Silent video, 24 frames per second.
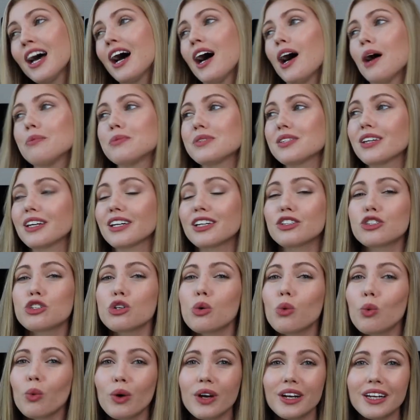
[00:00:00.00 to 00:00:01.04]
up to like
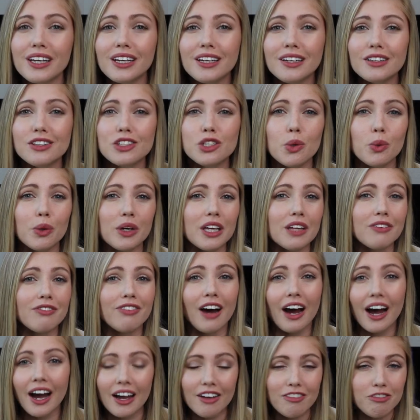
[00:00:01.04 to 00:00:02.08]

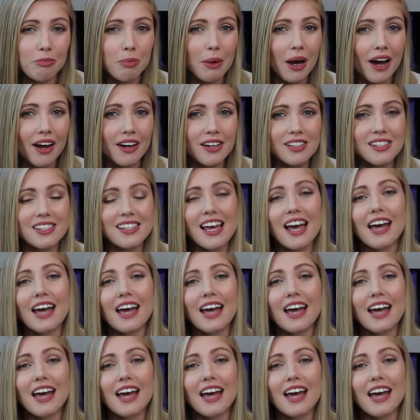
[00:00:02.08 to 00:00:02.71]
$20-$25,